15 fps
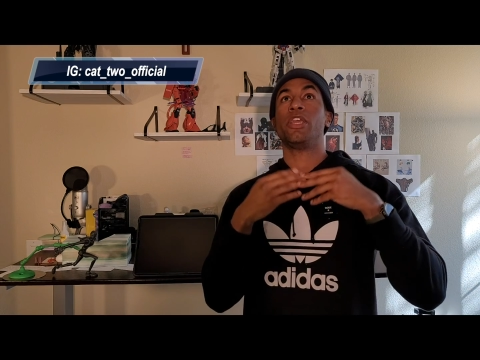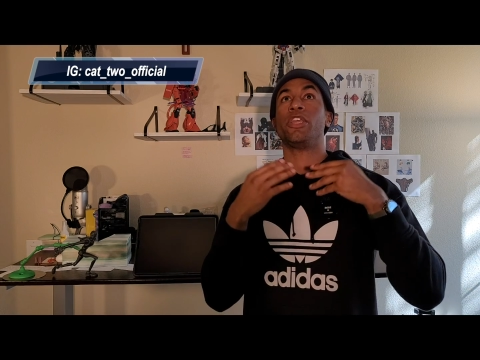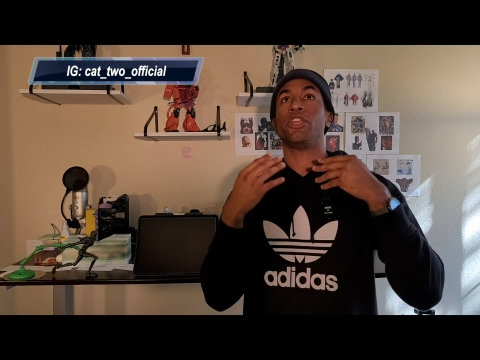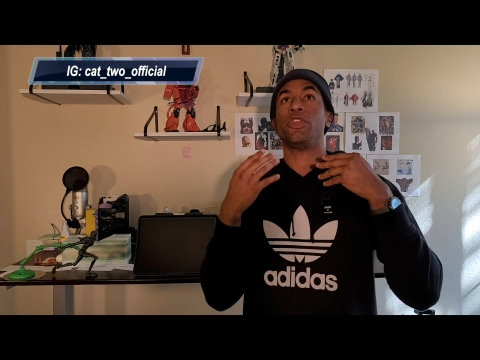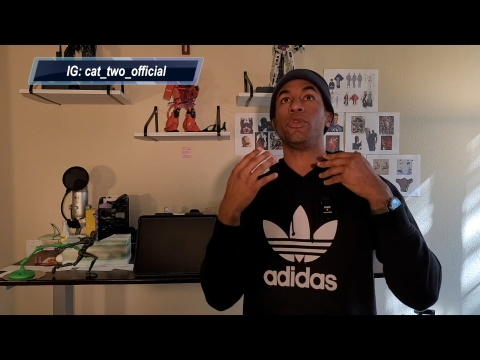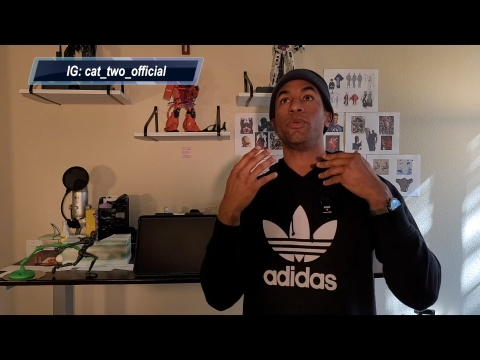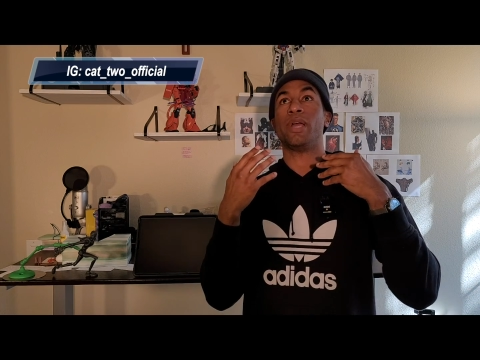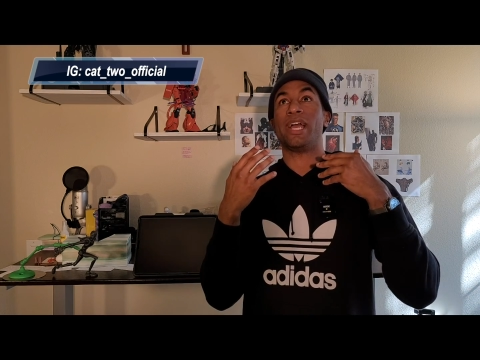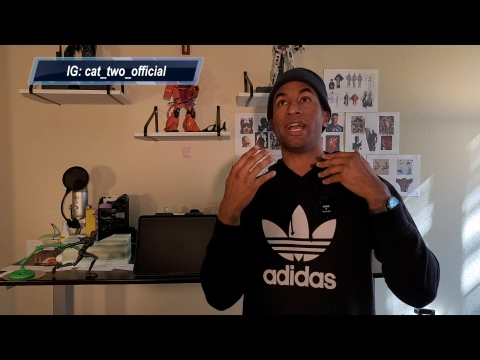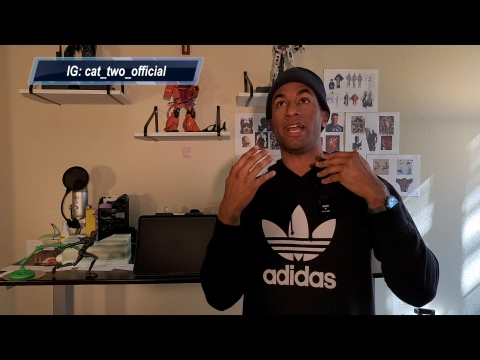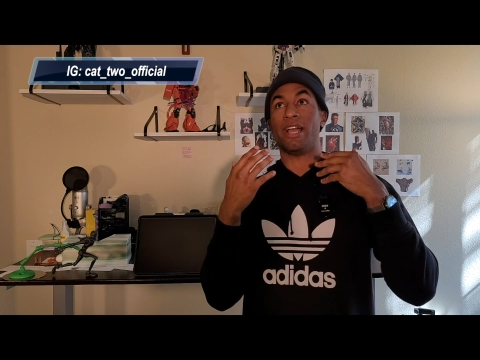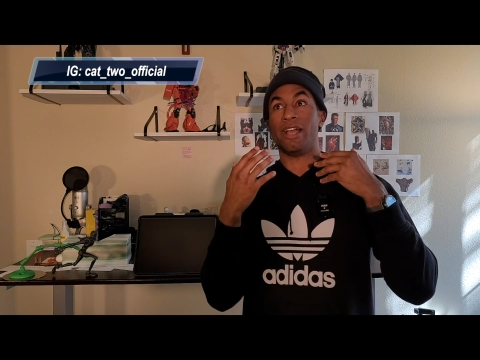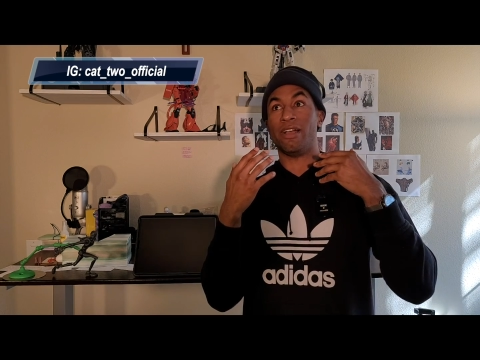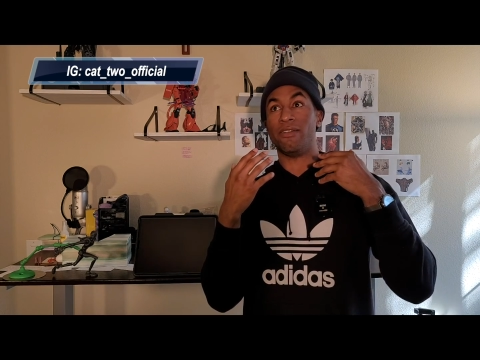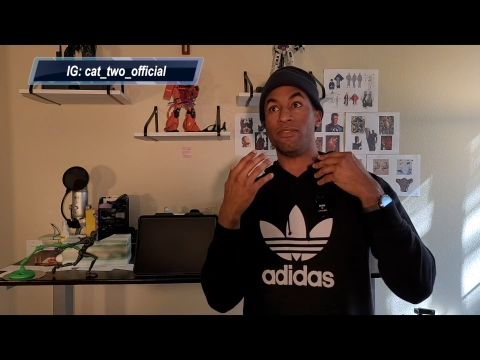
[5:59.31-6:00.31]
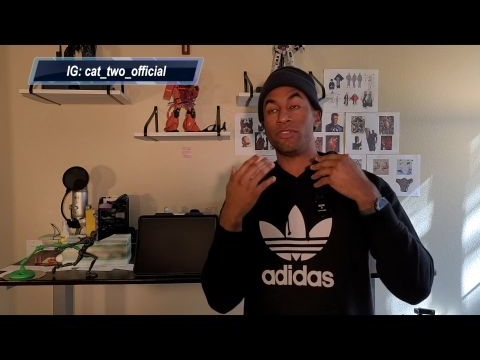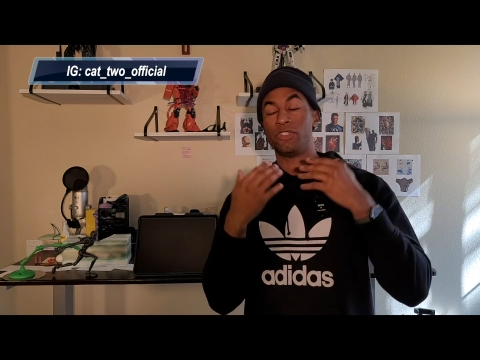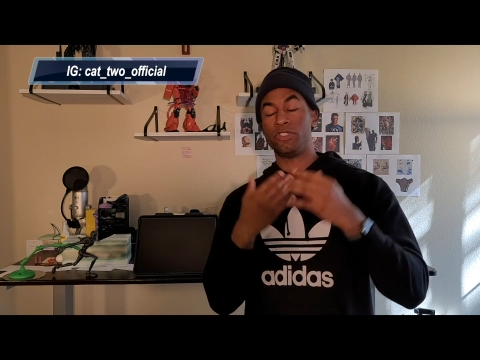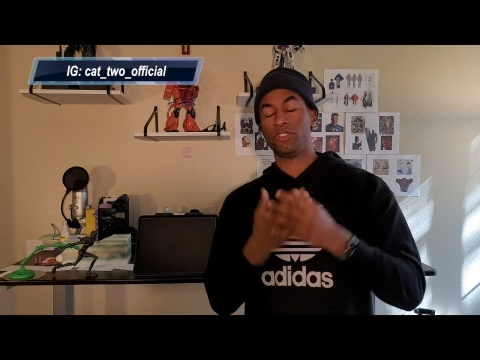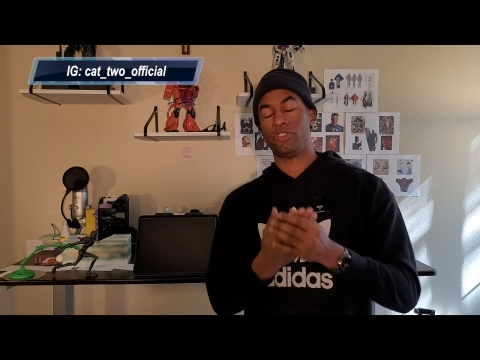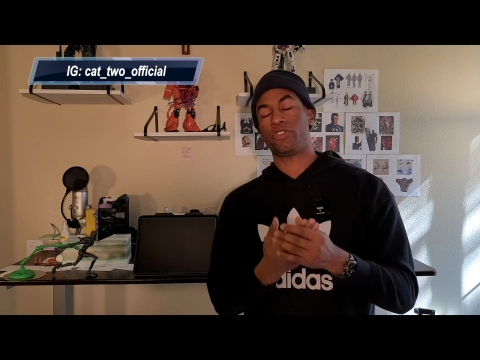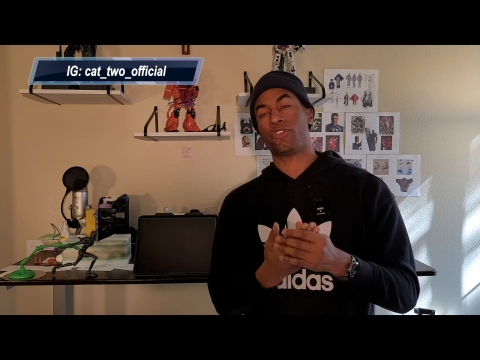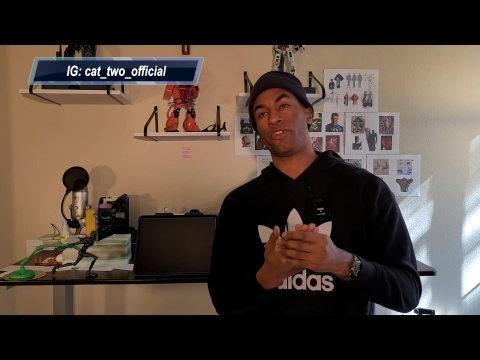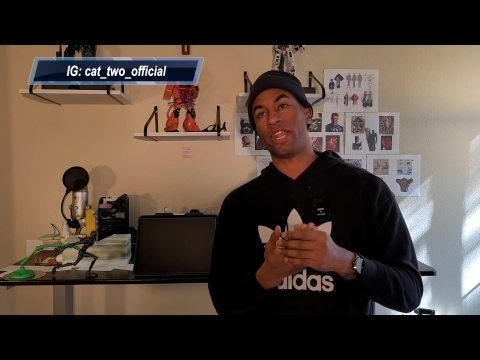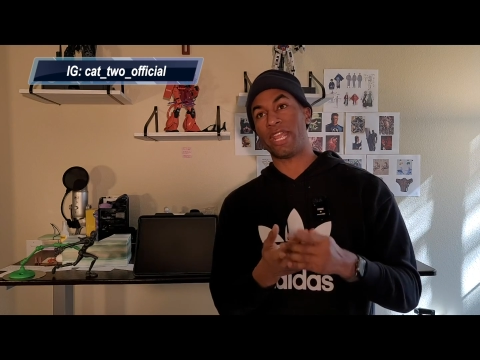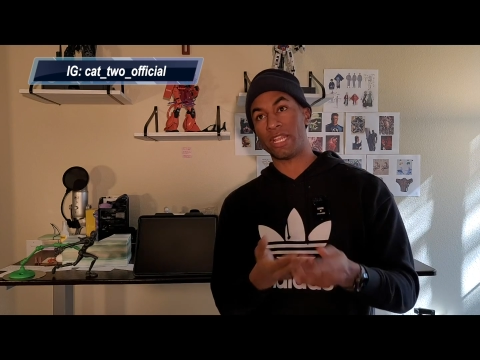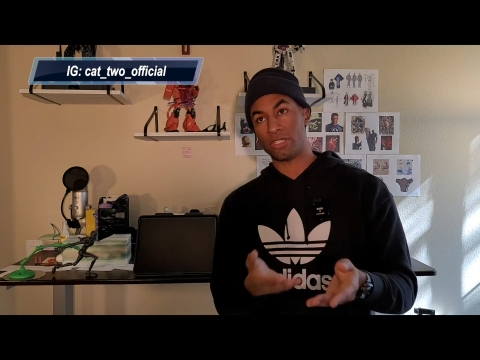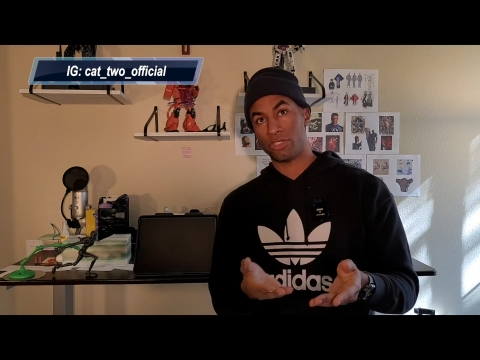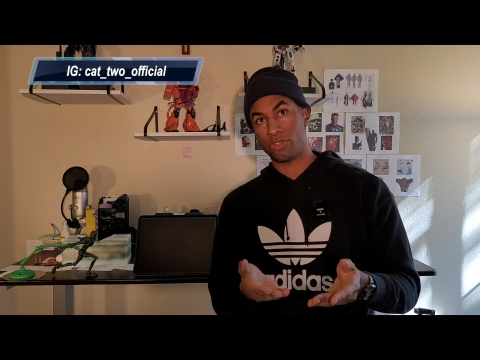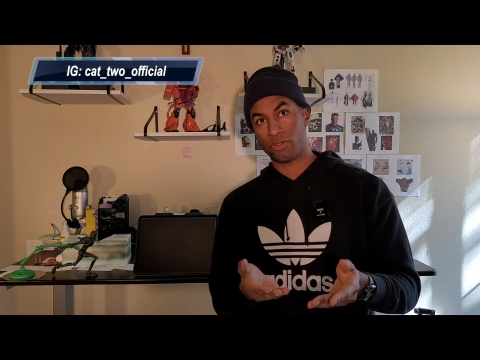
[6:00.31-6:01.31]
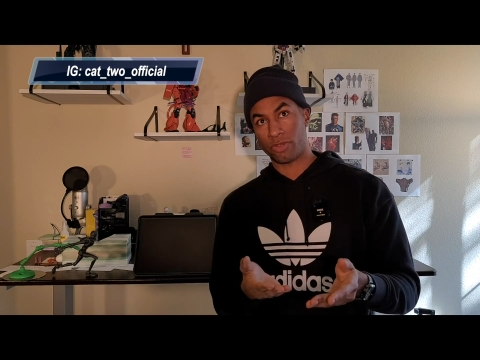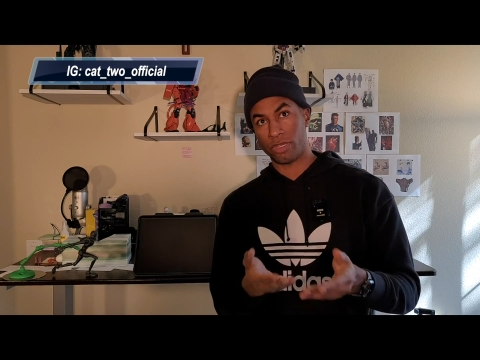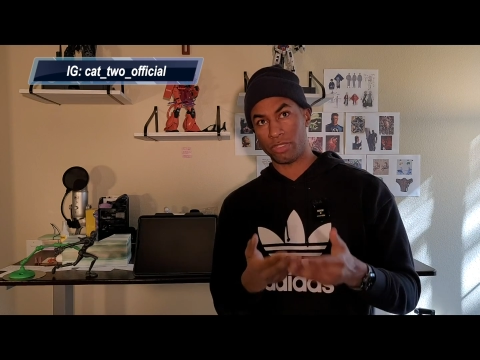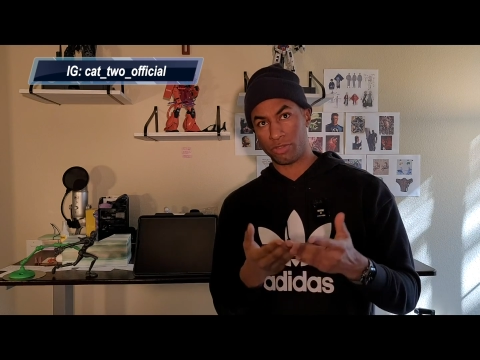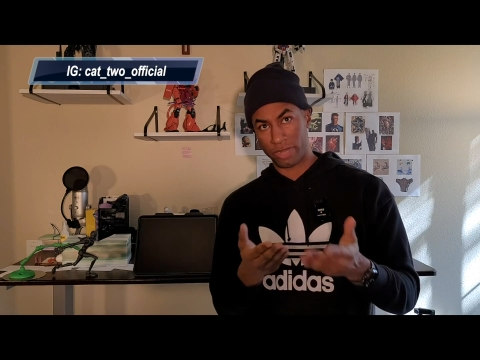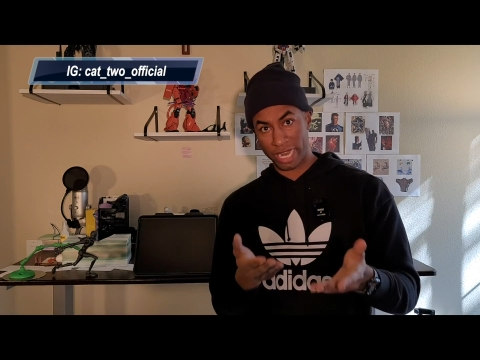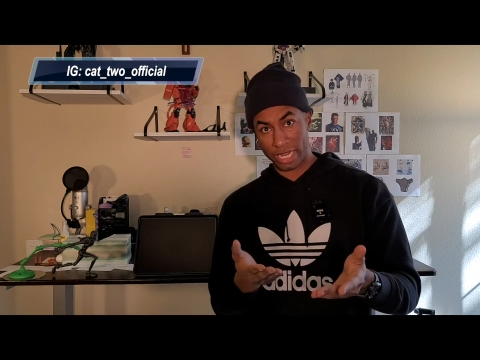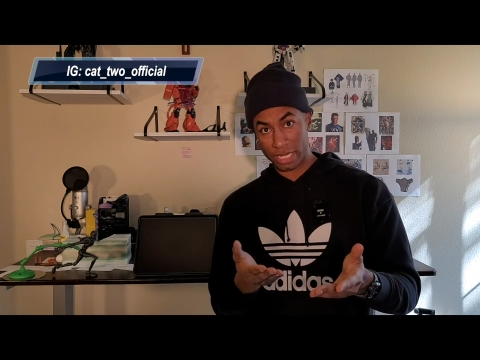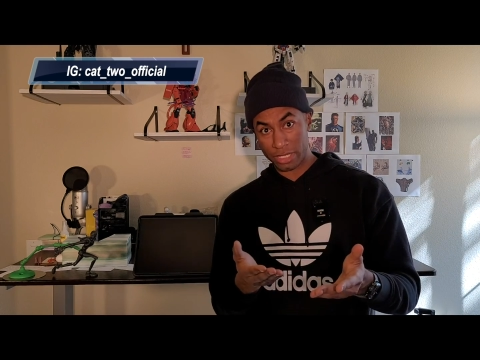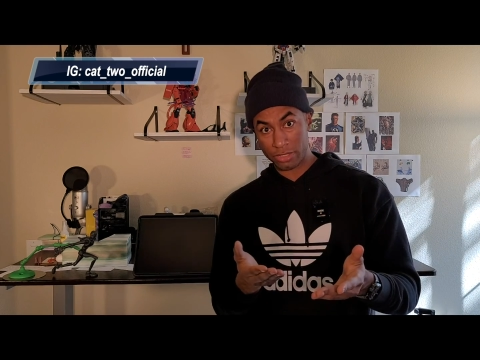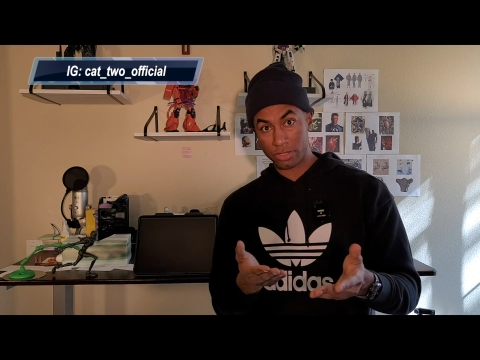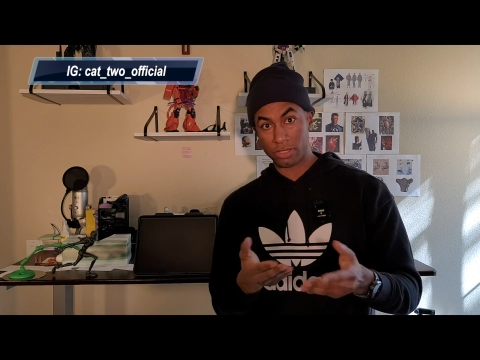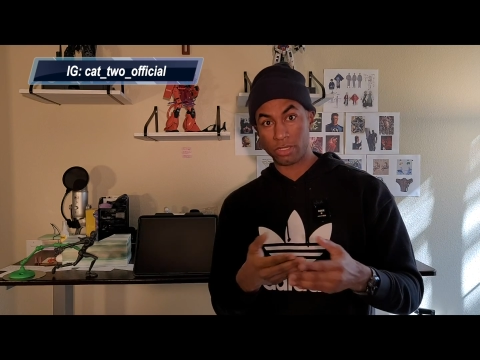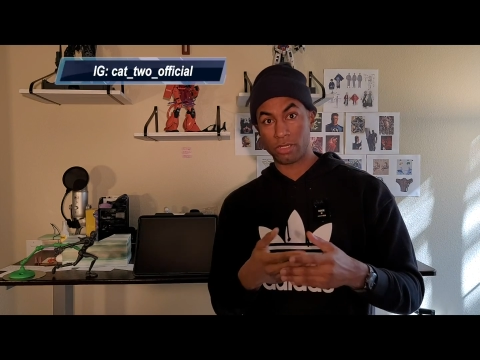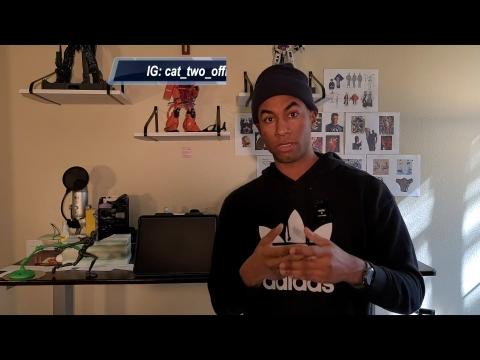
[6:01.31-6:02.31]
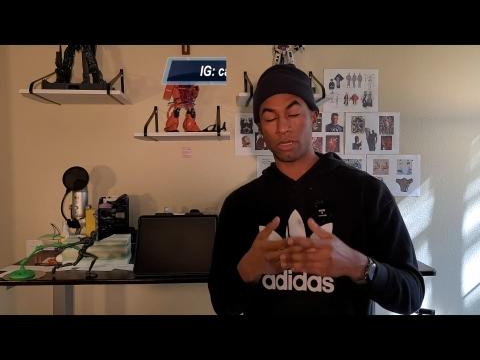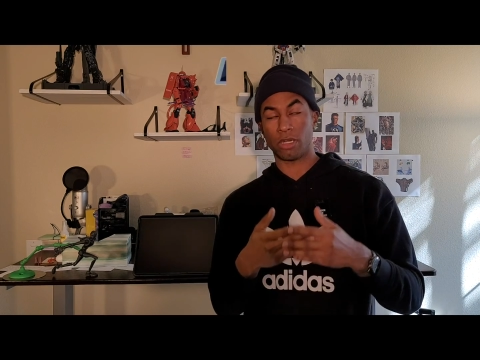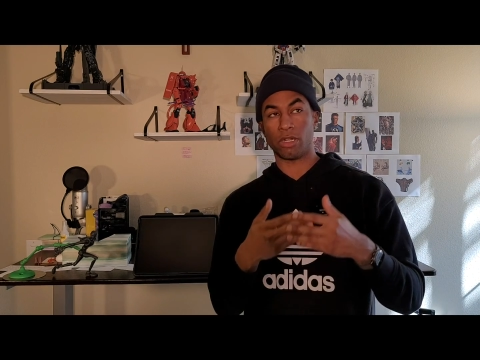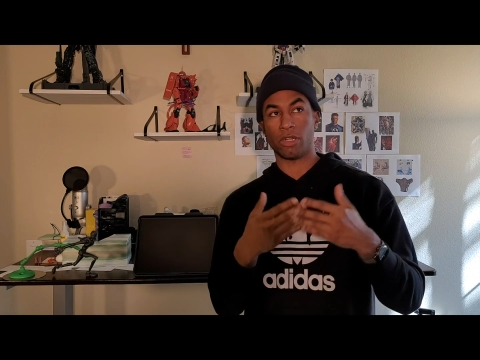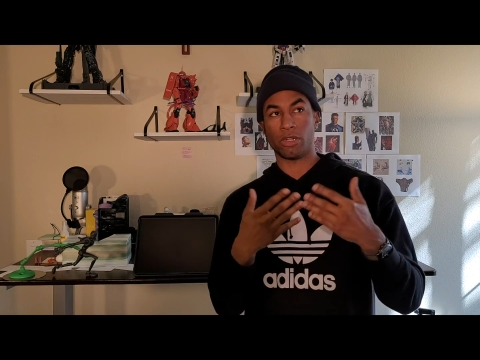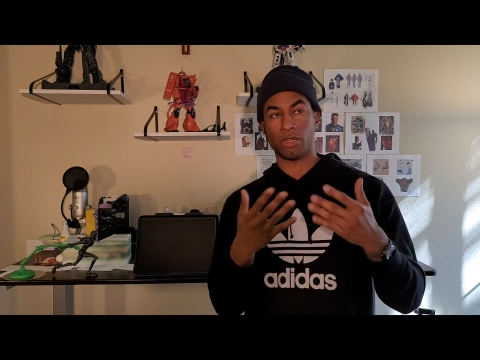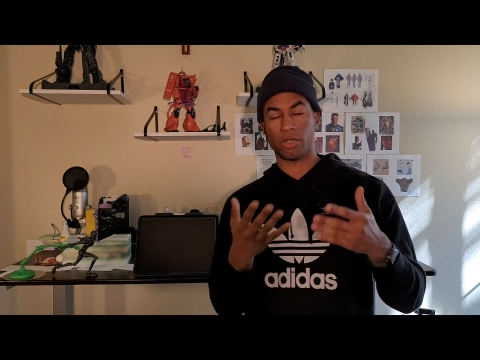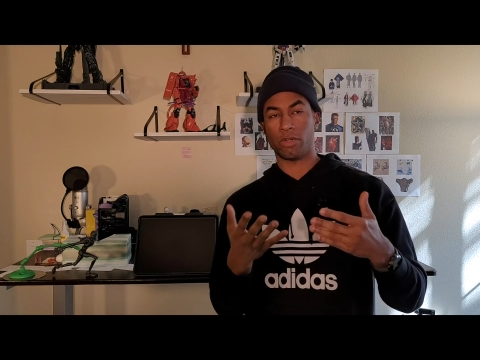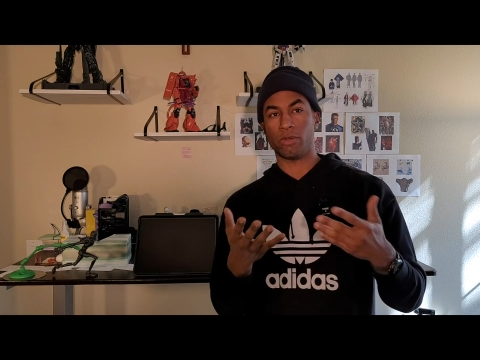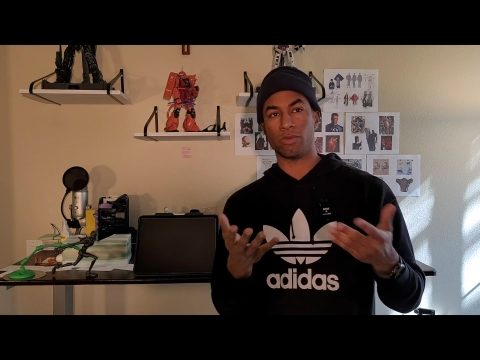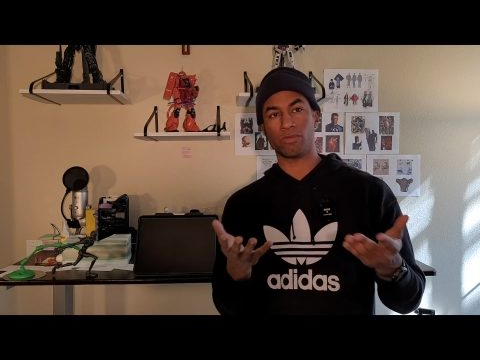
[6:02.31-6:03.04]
You have trannies, or